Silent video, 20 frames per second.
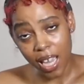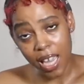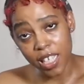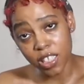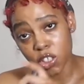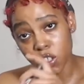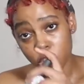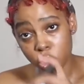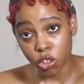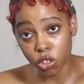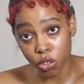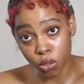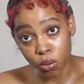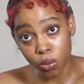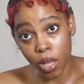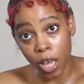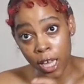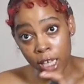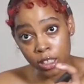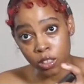shoot
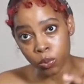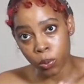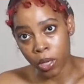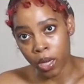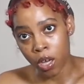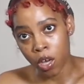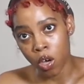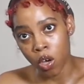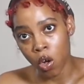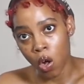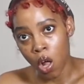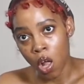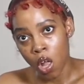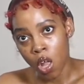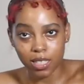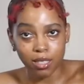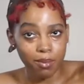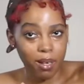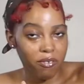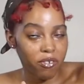as well.
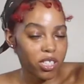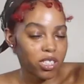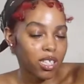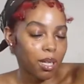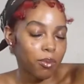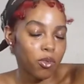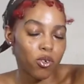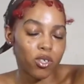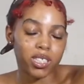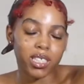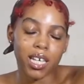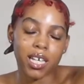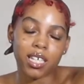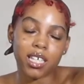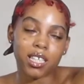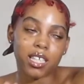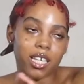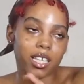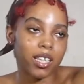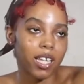This is my first time going to
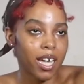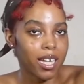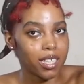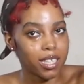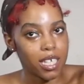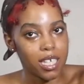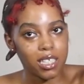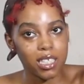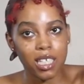anything like this,